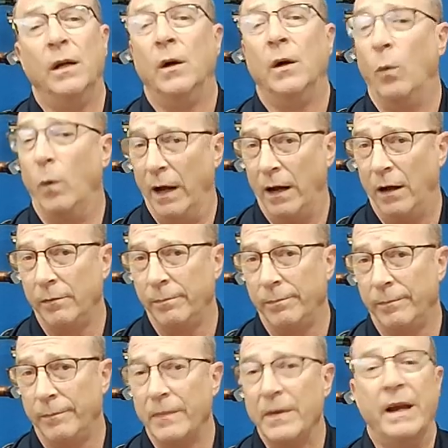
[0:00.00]
Well,
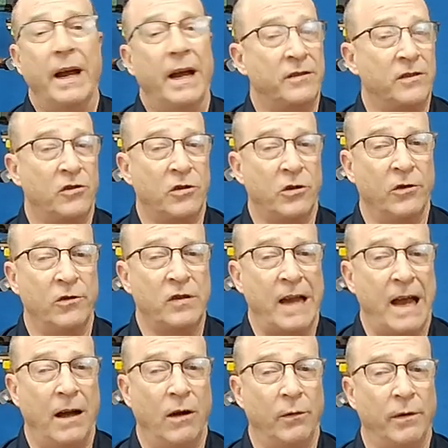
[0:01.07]
as it turns
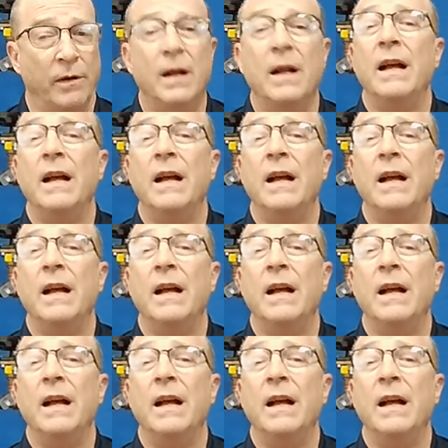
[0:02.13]
out,